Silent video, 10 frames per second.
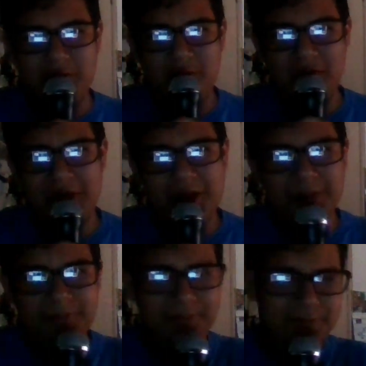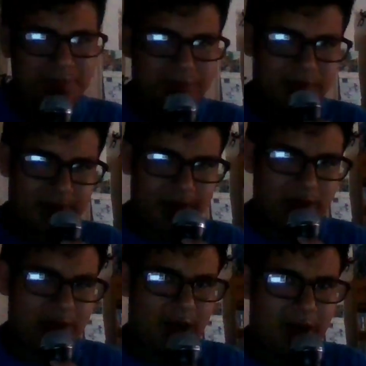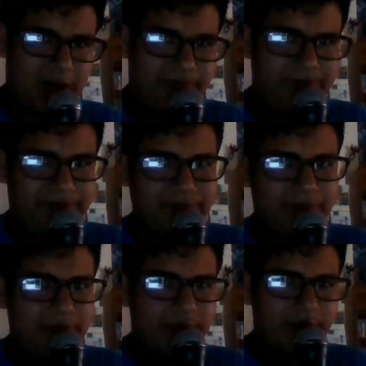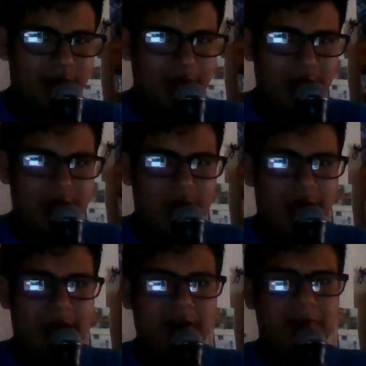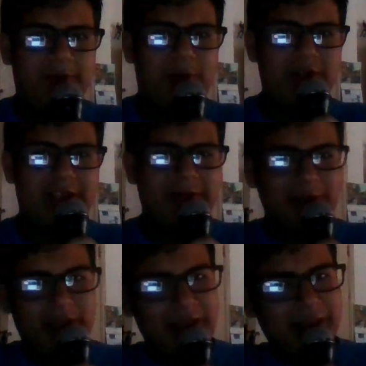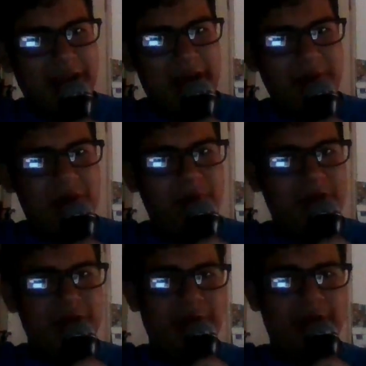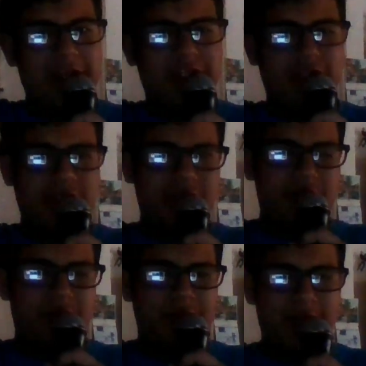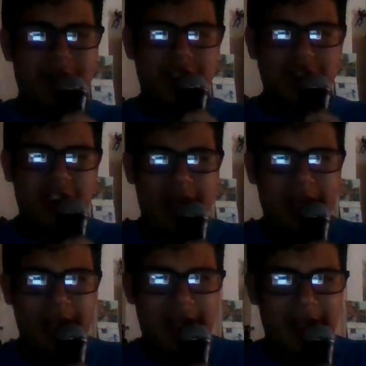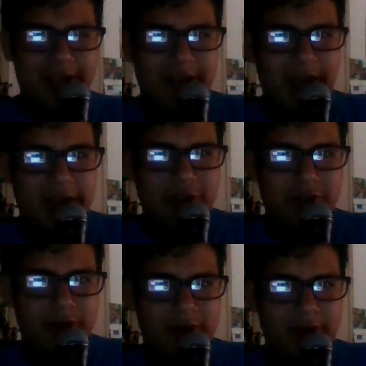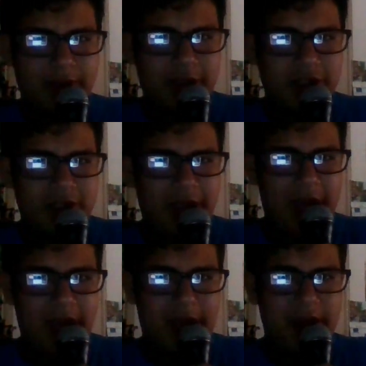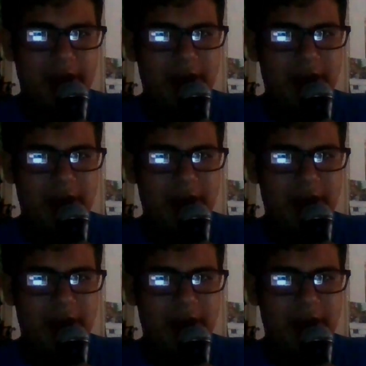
Movie. Yeah. And of course, I really like the cameo with Agent J and Agent K,